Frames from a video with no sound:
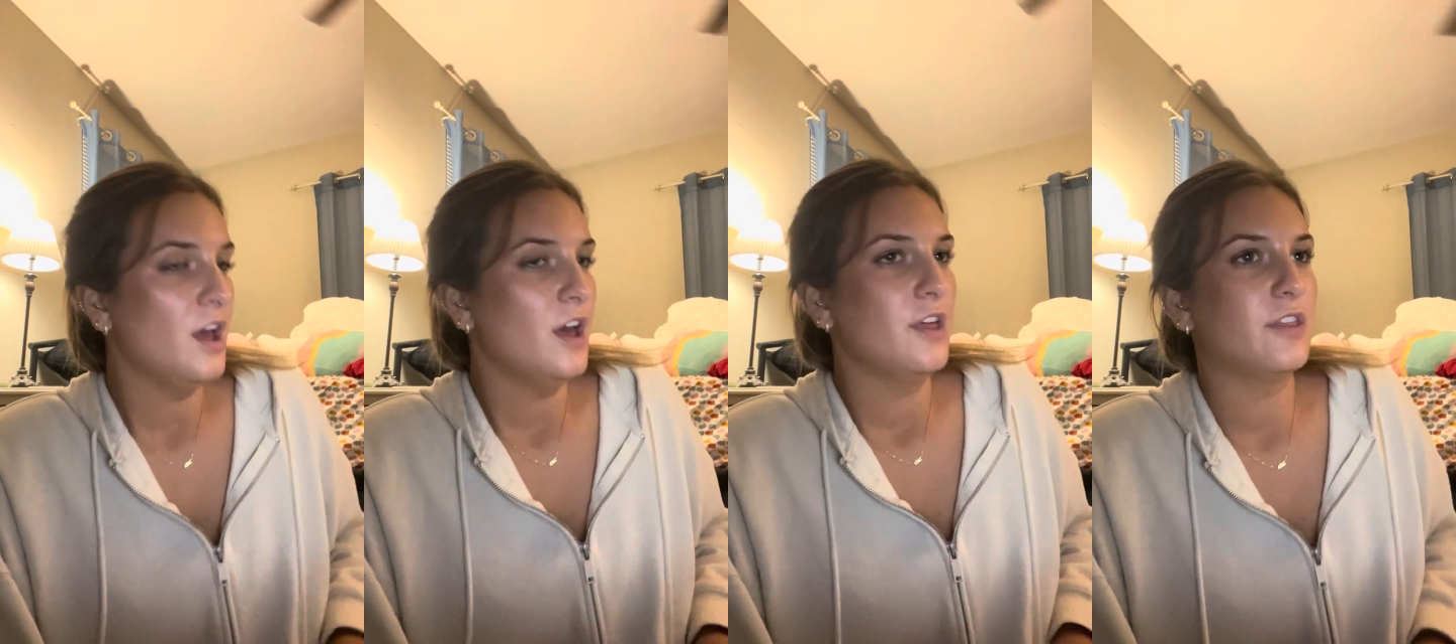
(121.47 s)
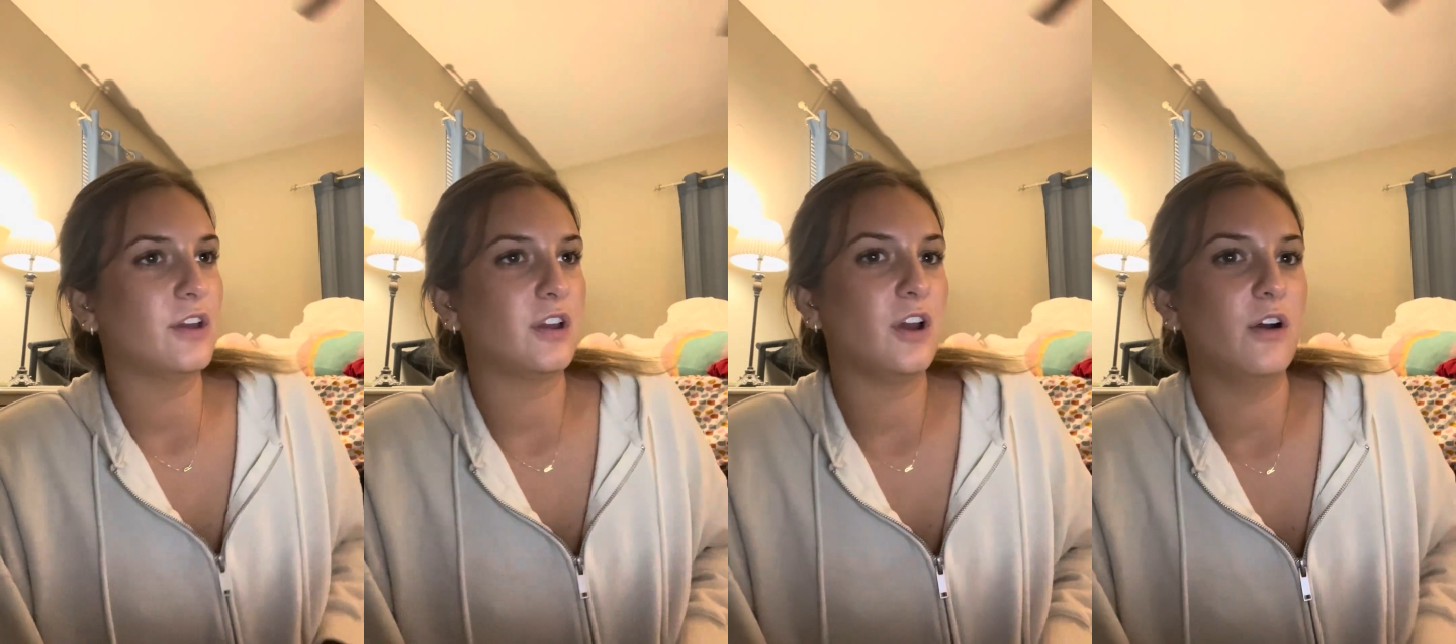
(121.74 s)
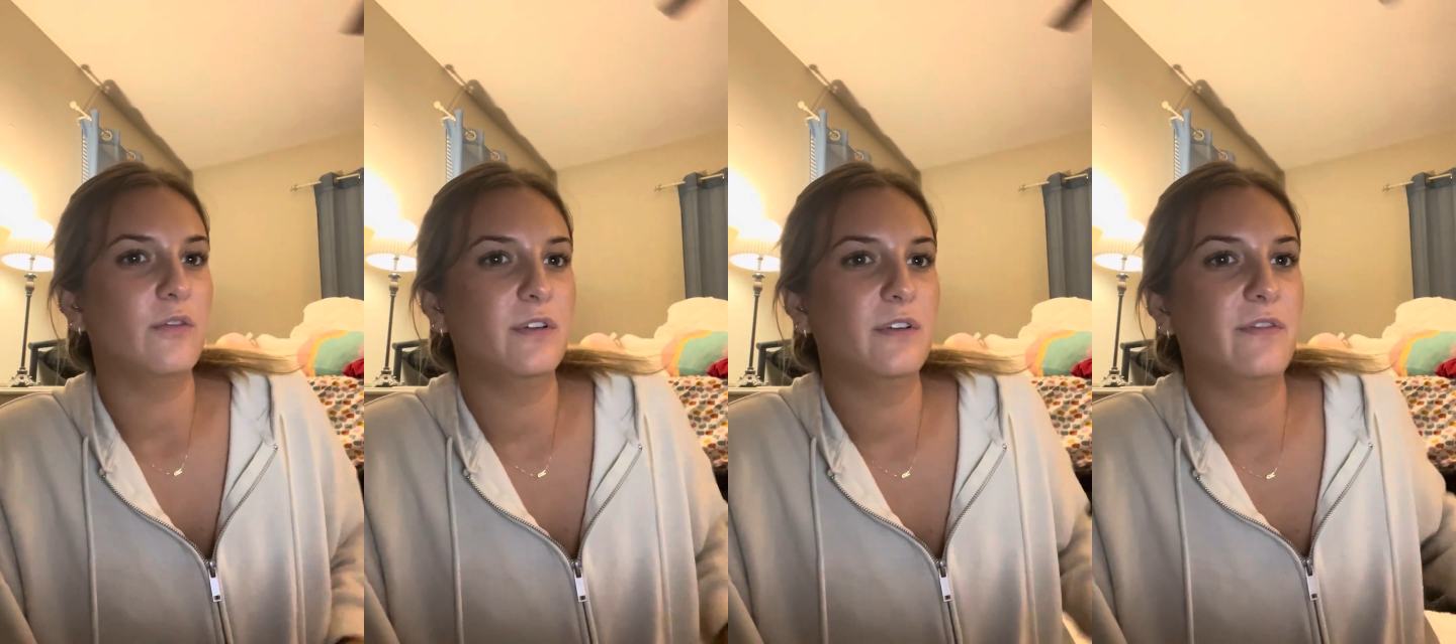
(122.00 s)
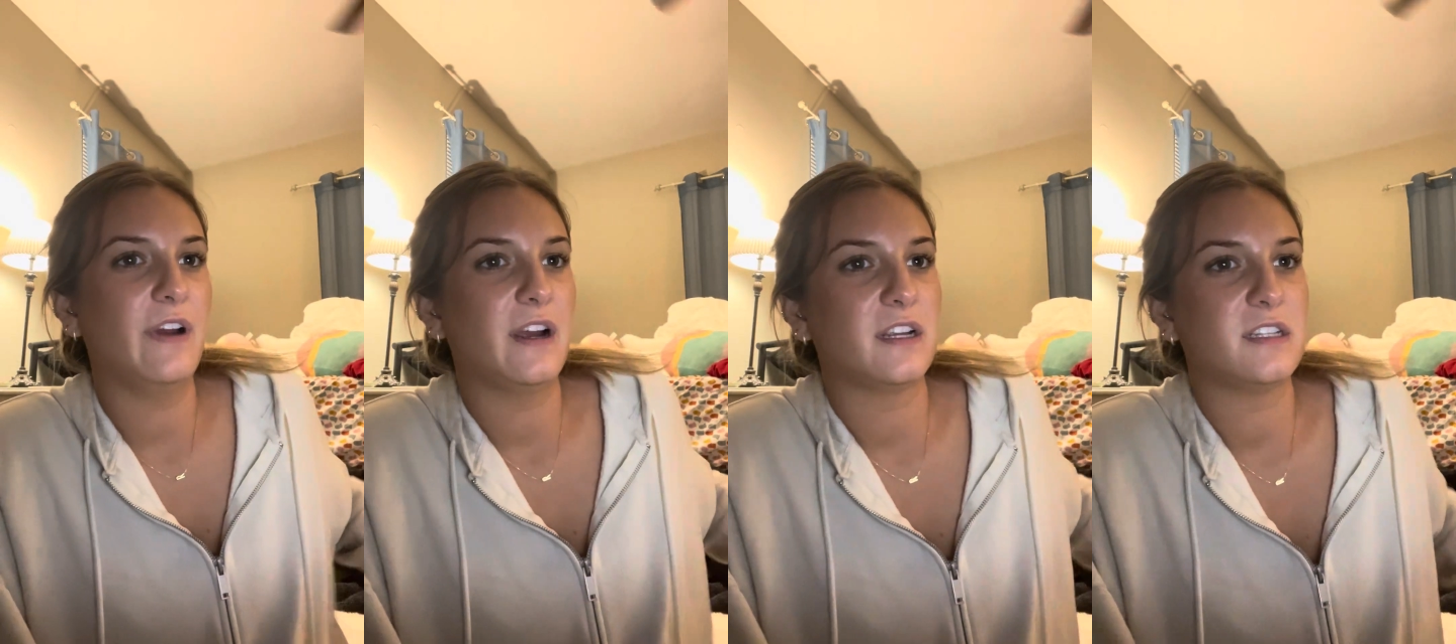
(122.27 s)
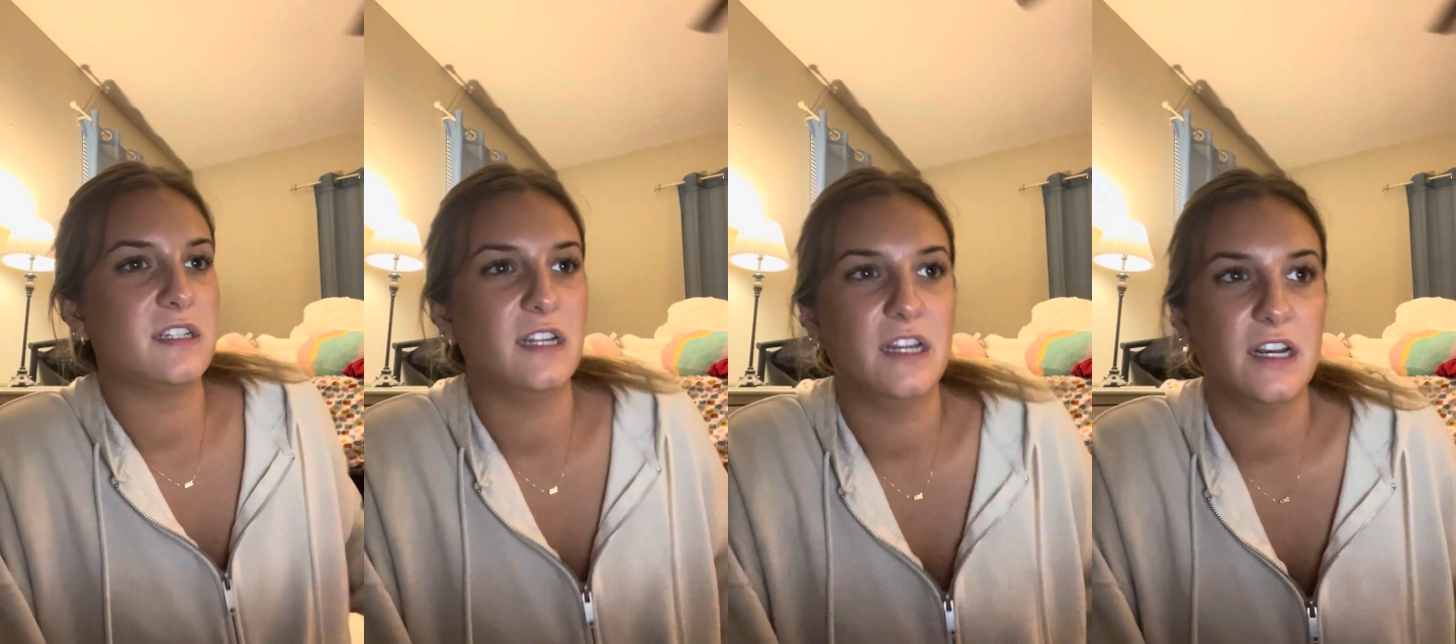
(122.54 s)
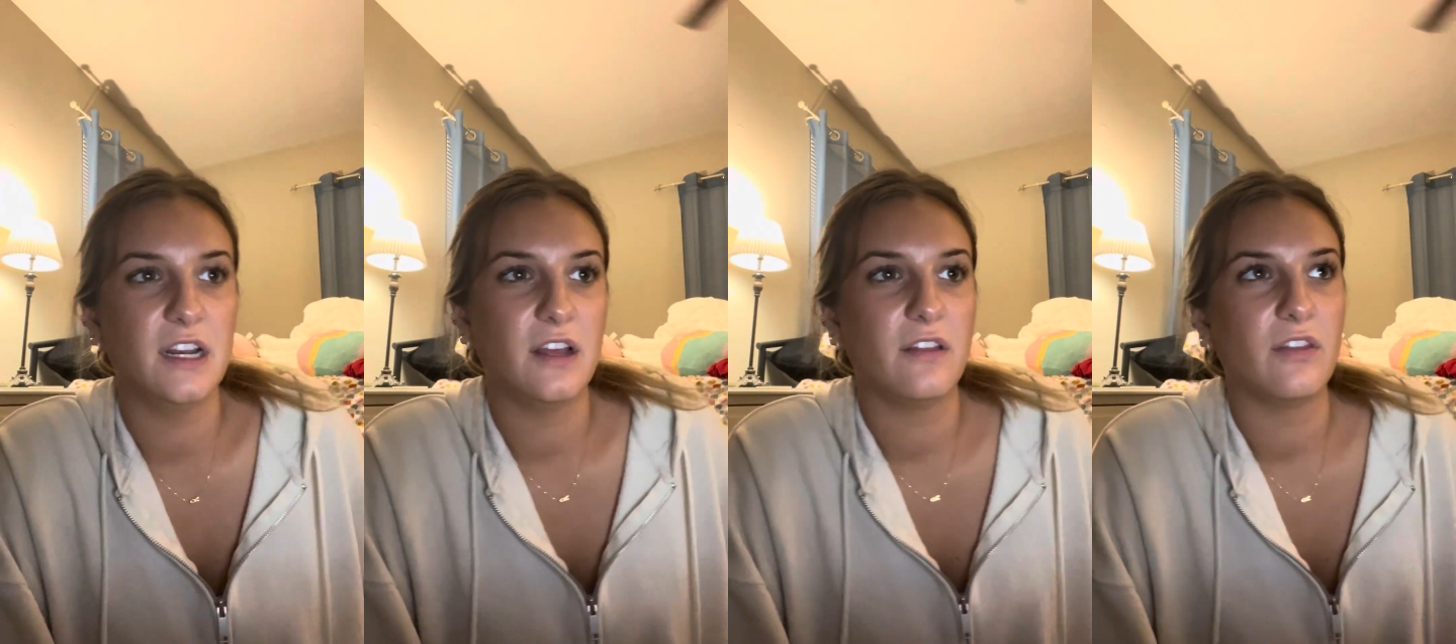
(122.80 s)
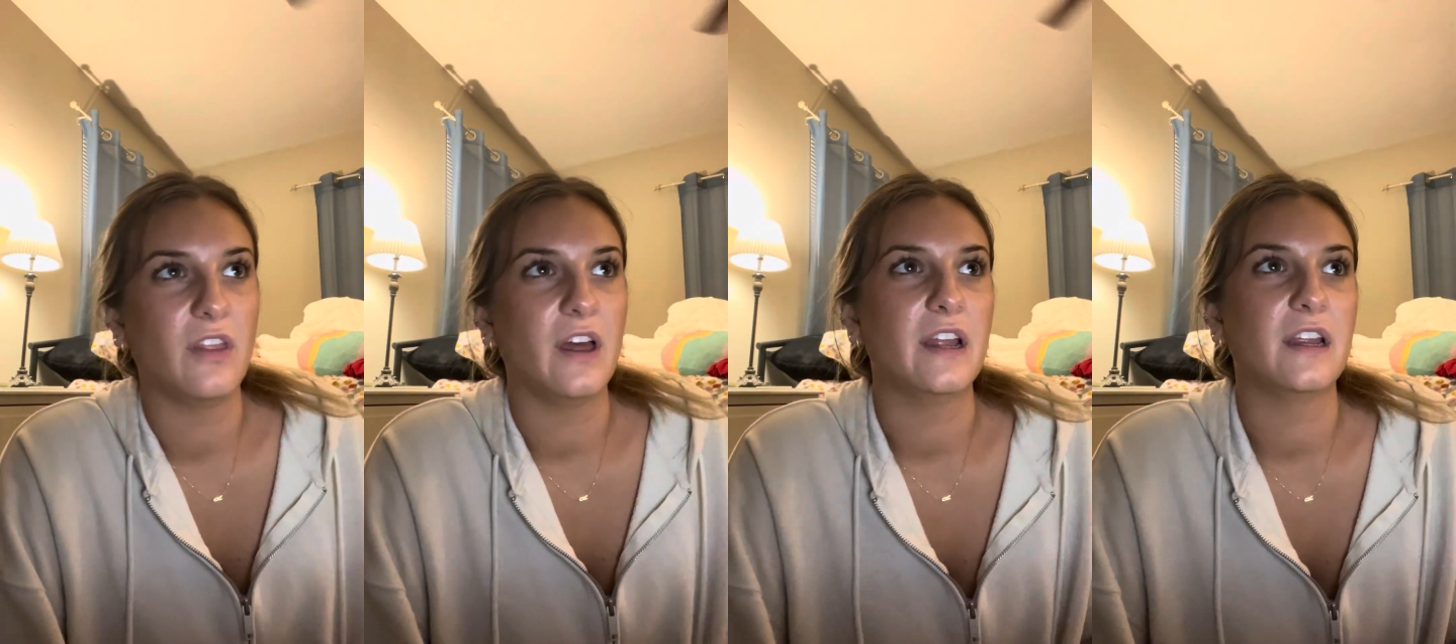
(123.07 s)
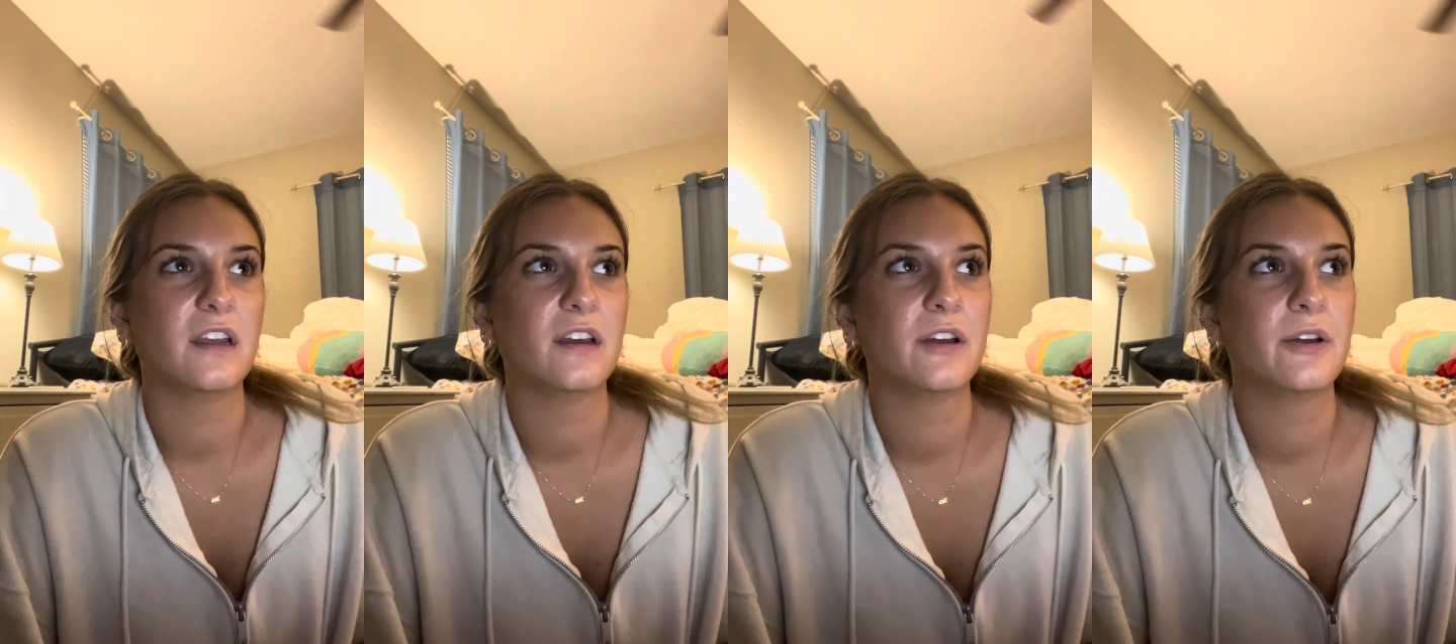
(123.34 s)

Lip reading: the COVID vaccine and